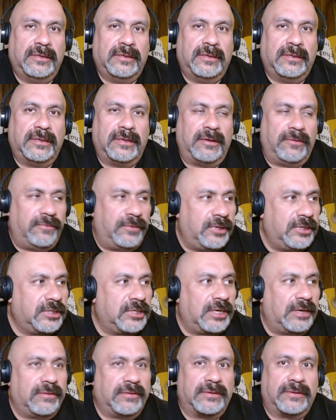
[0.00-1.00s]
I wish
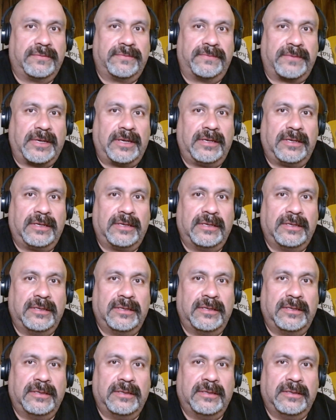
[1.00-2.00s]
I was fake.
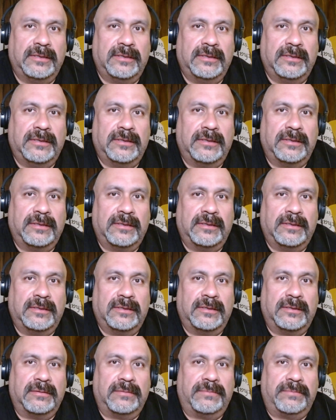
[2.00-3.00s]

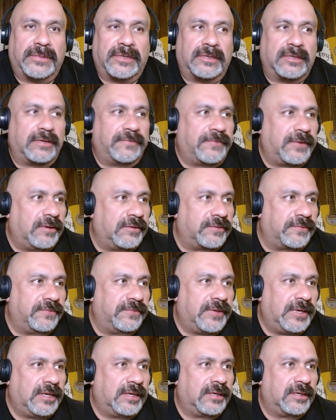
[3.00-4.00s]
Because if I was
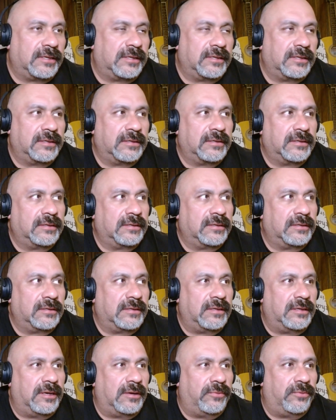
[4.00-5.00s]
fake,
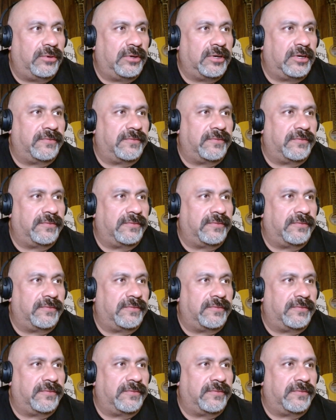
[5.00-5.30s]
I wouldn't have